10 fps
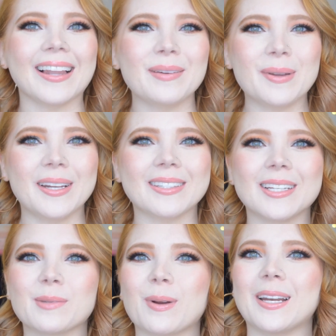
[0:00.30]
beauties,
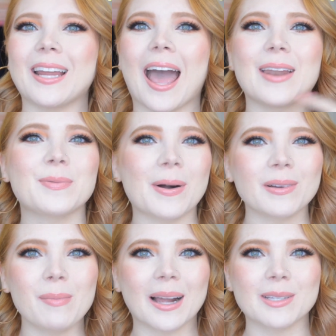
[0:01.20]
it's Brittany and
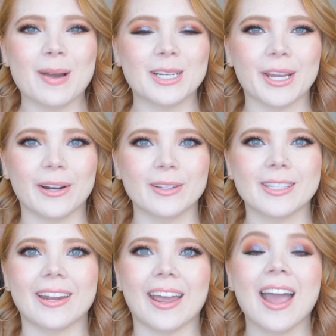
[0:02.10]
welcome back to my channel
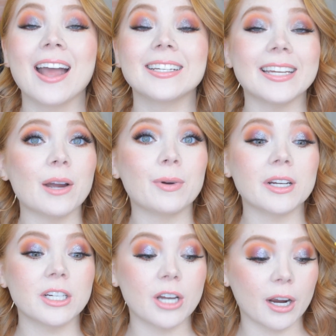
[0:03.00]
today. Today I
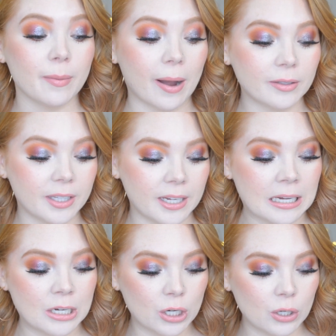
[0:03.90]
wanted to talk about
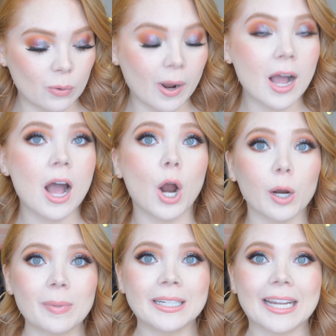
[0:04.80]
the new
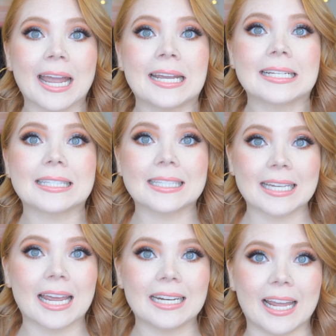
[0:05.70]
Urban Decay
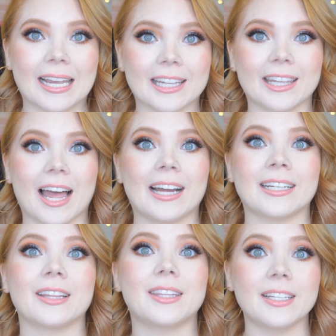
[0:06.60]
Stay Naked
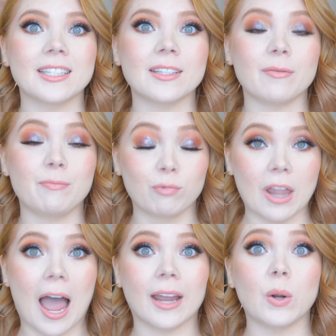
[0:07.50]
line. This
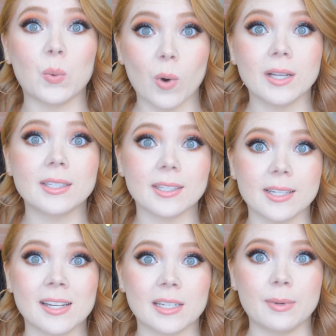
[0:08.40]
line was
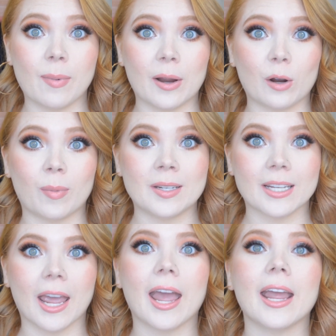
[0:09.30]
sent to me by Urban
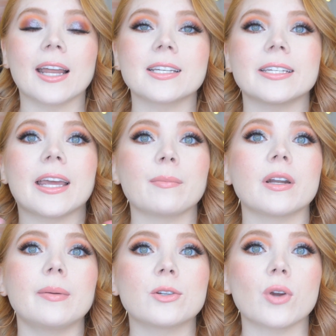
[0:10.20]
Decay and today I'm
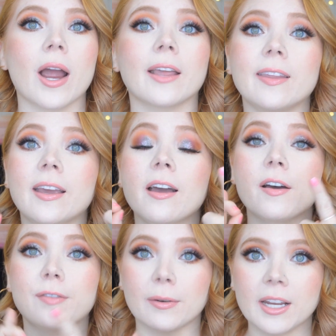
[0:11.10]
going to be trying the
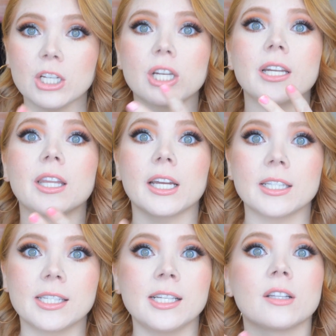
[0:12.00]
foundation, the
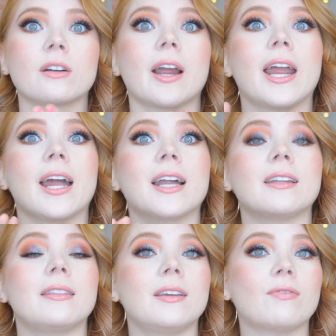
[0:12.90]
concealer,
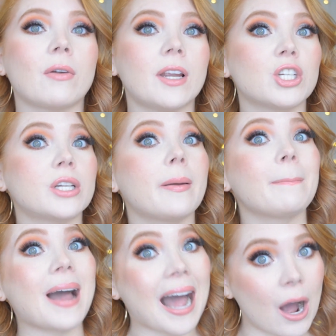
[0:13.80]
and the foundation
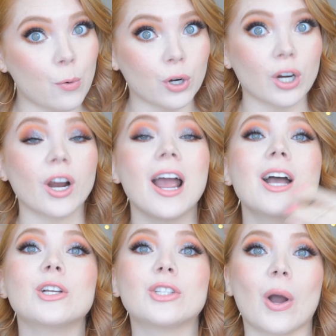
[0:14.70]
powder.
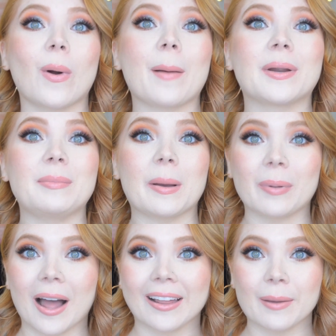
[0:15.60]
So I'm going to be
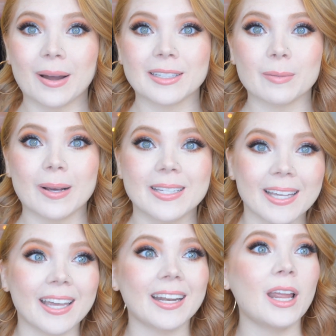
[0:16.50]
applying them onto my
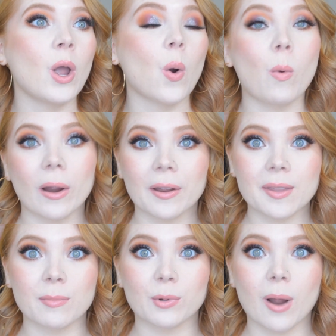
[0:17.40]
skin, wearing
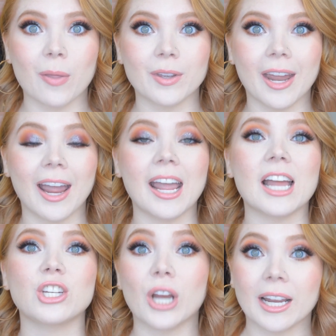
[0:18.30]
them throughout the
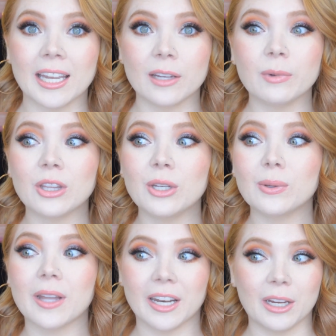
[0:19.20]
day, checking in with you,
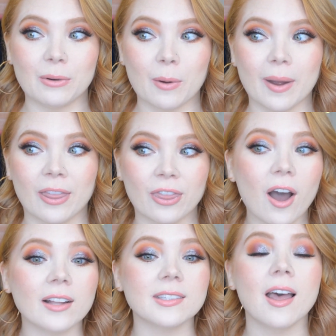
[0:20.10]
letting you know my
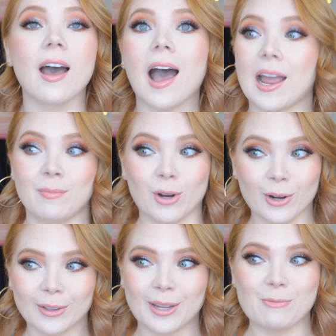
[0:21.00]
thoughts. I am
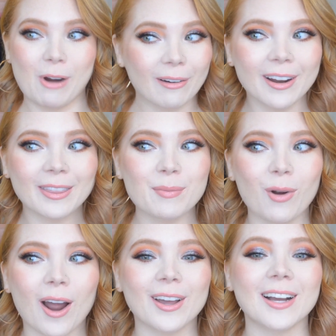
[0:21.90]
currently wearing the
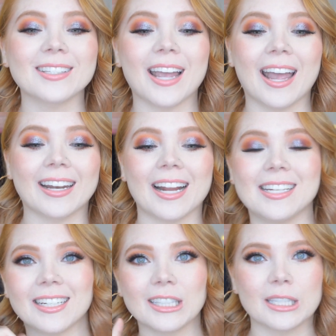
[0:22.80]
products and I
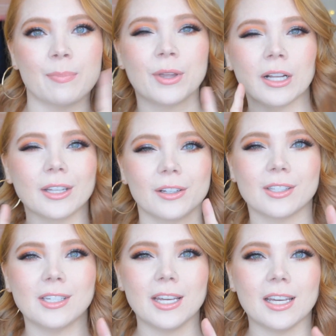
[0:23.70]
did something a little
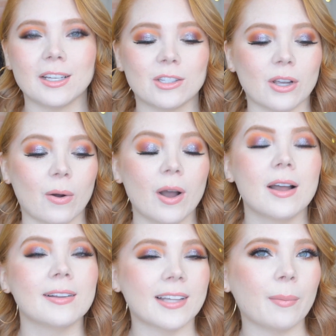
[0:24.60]
sneaky, so
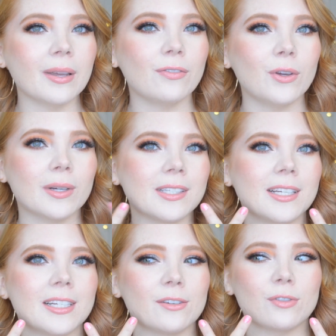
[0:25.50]
tell me if you can
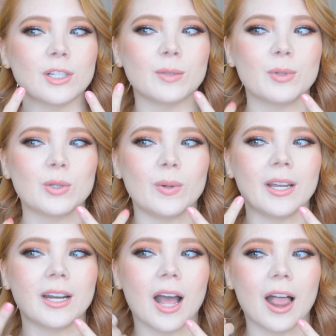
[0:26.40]
see a difference
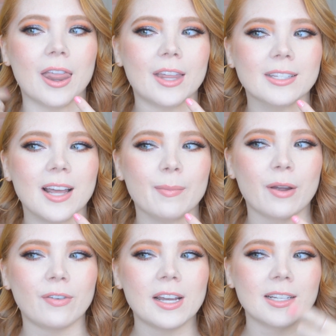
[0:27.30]
between this side of
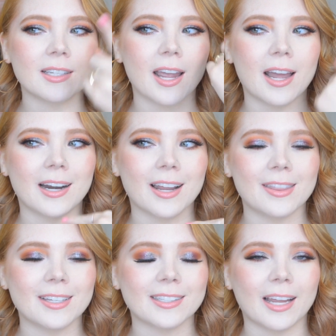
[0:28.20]
my face
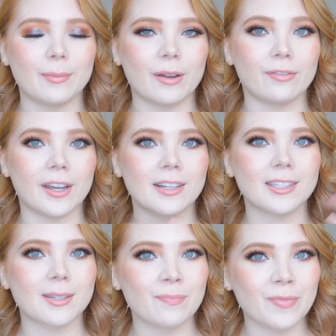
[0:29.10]
and this side of my
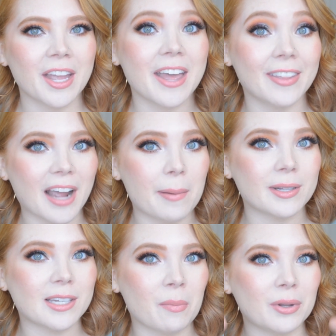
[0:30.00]
face in the
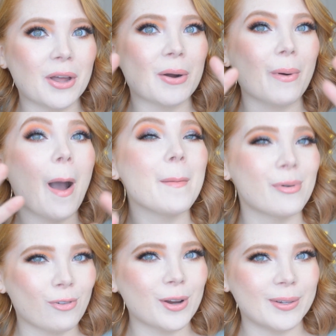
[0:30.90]
comments down below
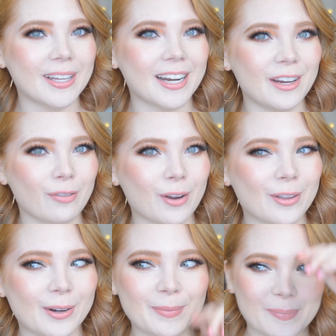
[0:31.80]
before you get any
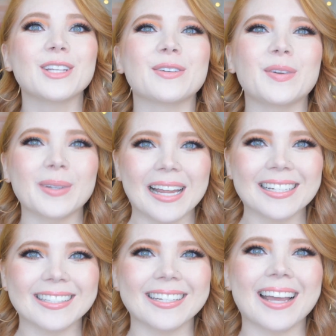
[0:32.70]
further. So if you would like
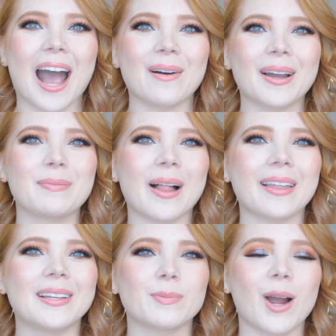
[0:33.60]
to see how I
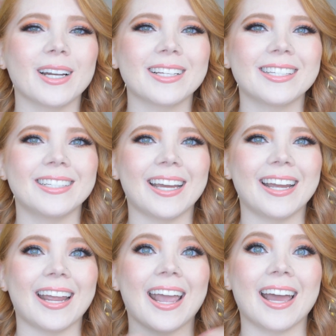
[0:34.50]
apply these products
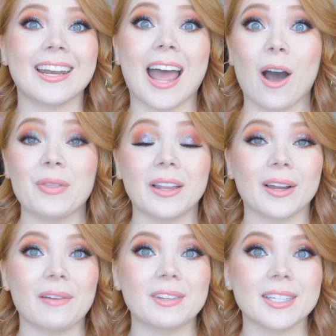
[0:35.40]
today and how they
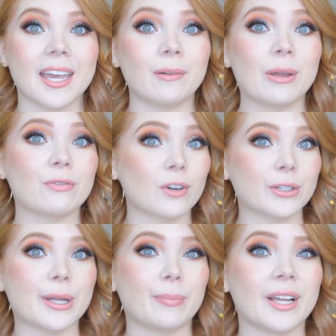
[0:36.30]
look on the skin with
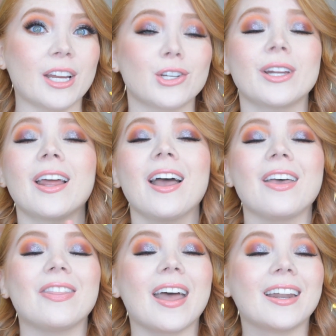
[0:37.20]
first application,
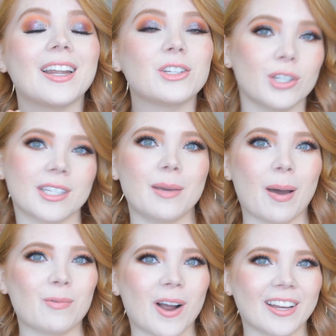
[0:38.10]
then just keep
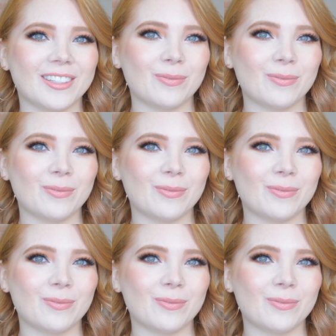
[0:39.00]
on watching.